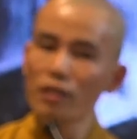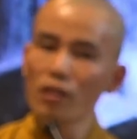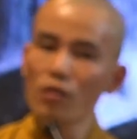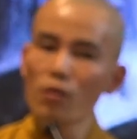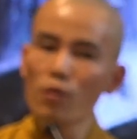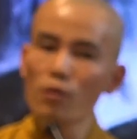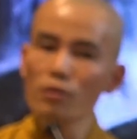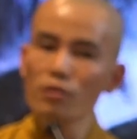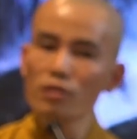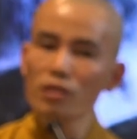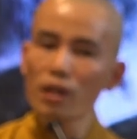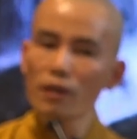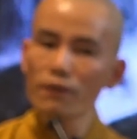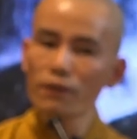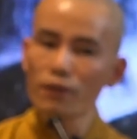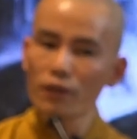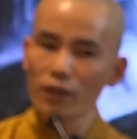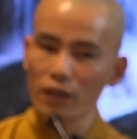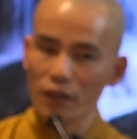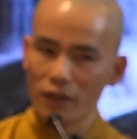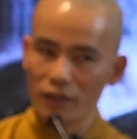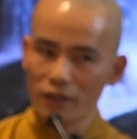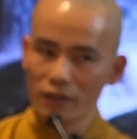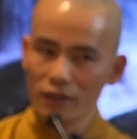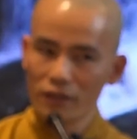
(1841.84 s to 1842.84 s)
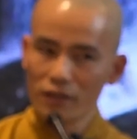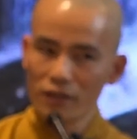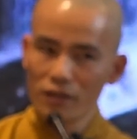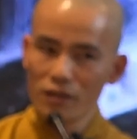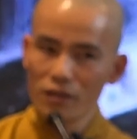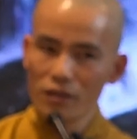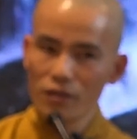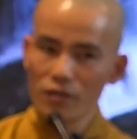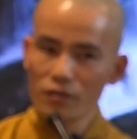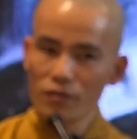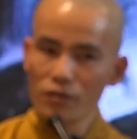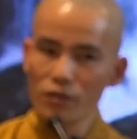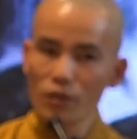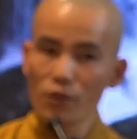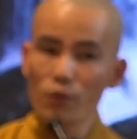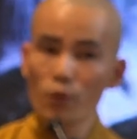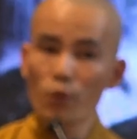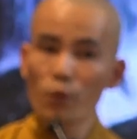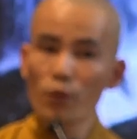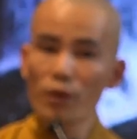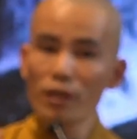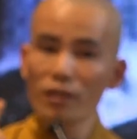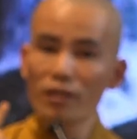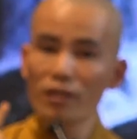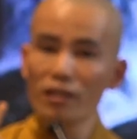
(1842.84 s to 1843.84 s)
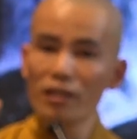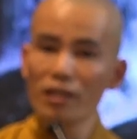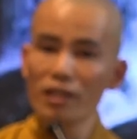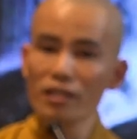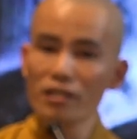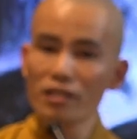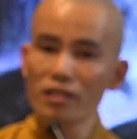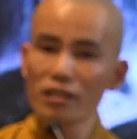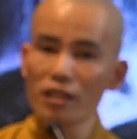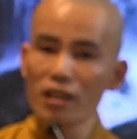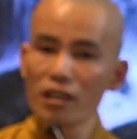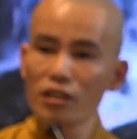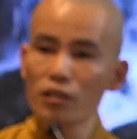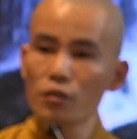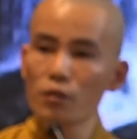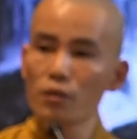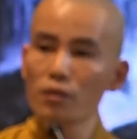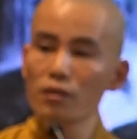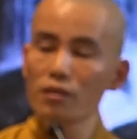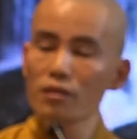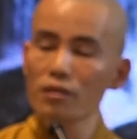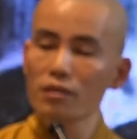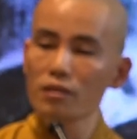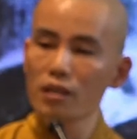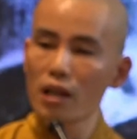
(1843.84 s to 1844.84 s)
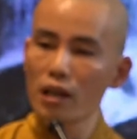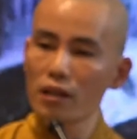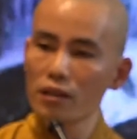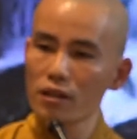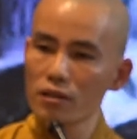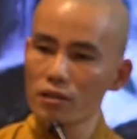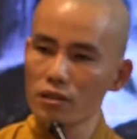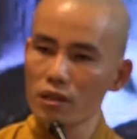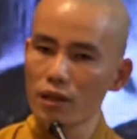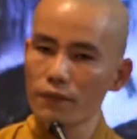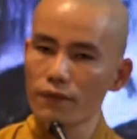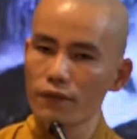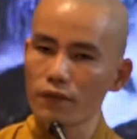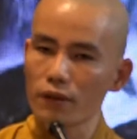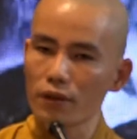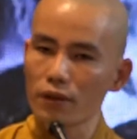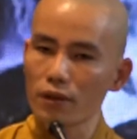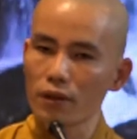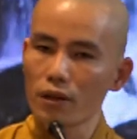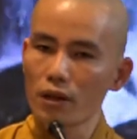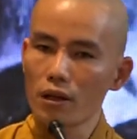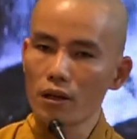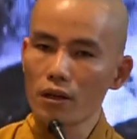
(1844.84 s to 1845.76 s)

their own suffering. So with listening, you understand the suffering.